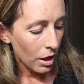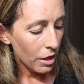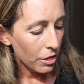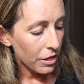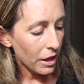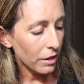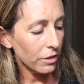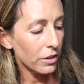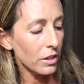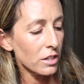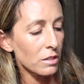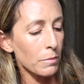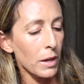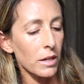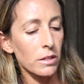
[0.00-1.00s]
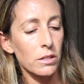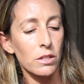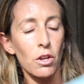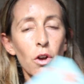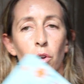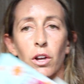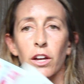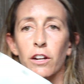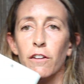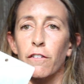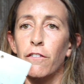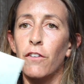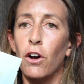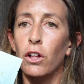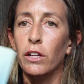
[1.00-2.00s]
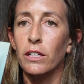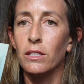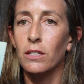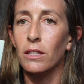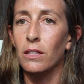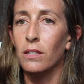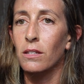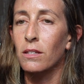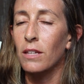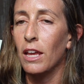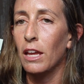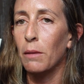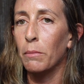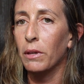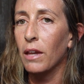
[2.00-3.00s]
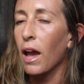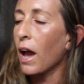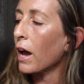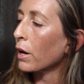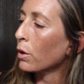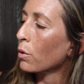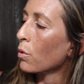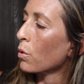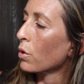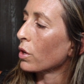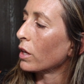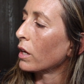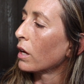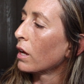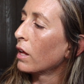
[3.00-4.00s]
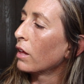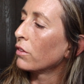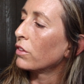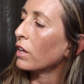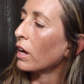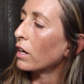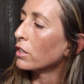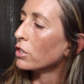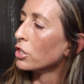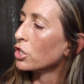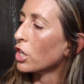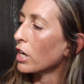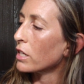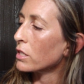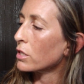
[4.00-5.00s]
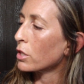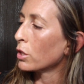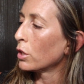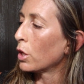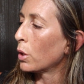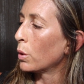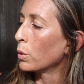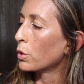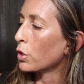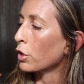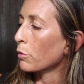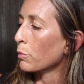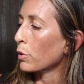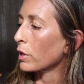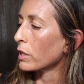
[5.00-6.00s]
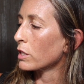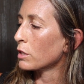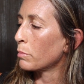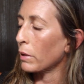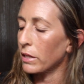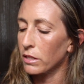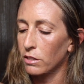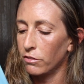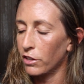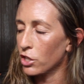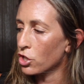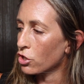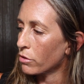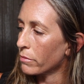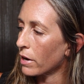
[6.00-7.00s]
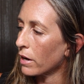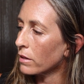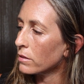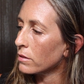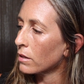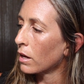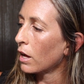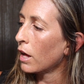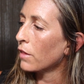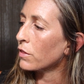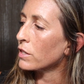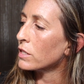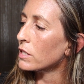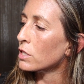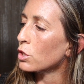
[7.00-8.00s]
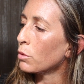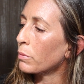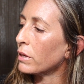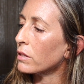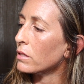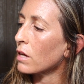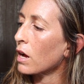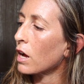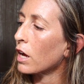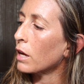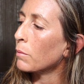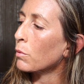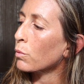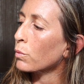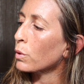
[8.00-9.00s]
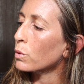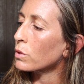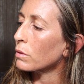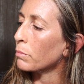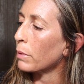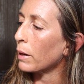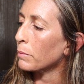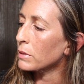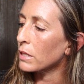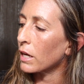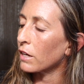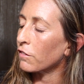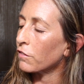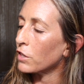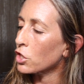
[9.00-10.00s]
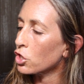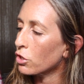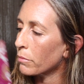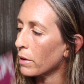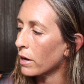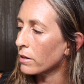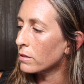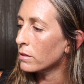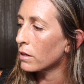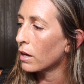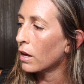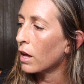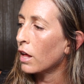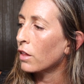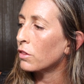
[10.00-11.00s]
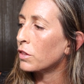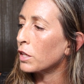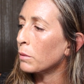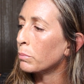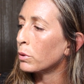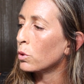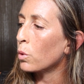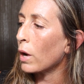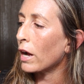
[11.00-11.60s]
Then these masks all kind of fall into the same category. The Energized Glow Turmeric Spice Facial Mask, the Disobey Time Rose and Peptide Facial Mask, the Blue